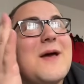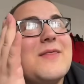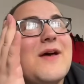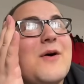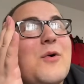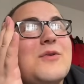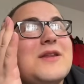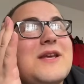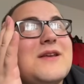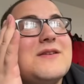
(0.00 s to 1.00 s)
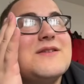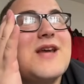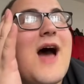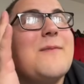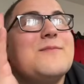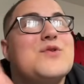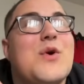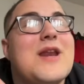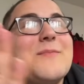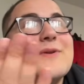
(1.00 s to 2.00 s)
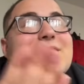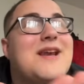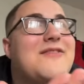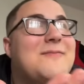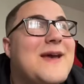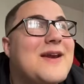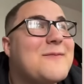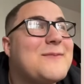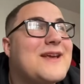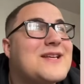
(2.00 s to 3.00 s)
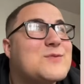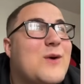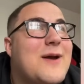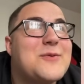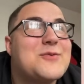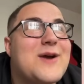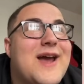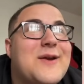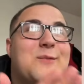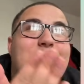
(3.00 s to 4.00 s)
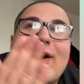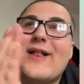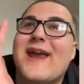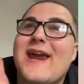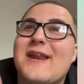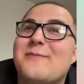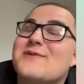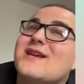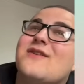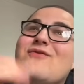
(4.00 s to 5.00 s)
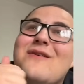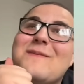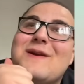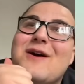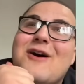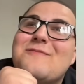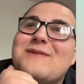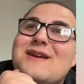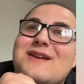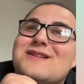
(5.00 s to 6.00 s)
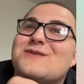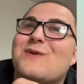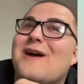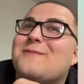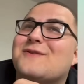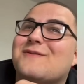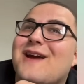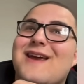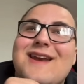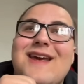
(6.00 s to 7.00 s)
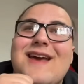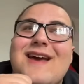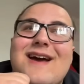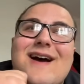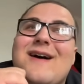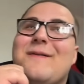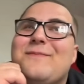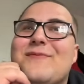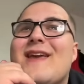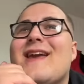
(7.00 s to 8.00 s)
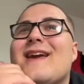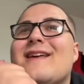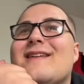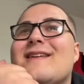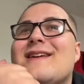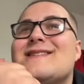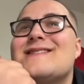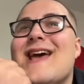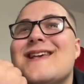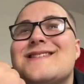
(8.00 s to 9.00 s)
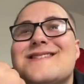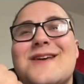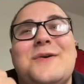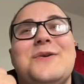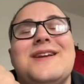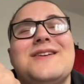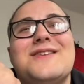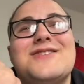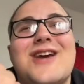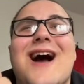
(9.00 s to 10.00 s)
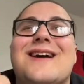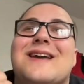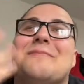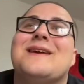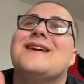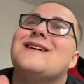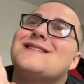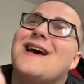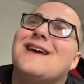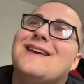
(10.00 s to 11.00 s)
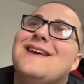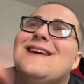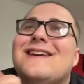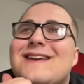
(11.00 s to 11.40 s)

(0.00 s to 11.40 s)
the only top 20% of men are being swiped right, while 80% of women are being swiped right. And is that so shocking? Because, you